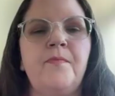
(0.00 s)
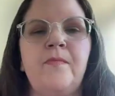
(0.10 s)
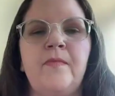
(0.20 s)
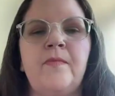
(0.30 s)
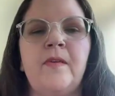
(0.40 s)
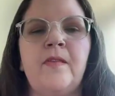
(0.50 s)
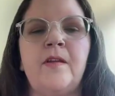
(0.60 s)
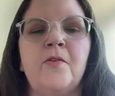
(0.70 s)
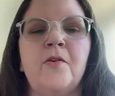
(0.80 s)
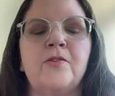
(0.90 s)
I
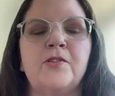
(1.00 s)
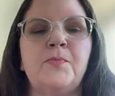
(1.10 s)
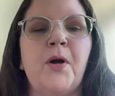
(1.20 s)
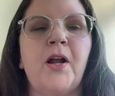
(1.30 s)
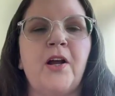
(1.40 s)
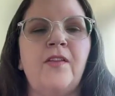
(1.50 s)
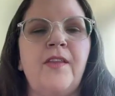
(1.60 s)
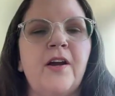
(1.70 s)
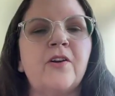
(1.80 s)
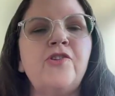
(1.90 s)
think you're spot on there.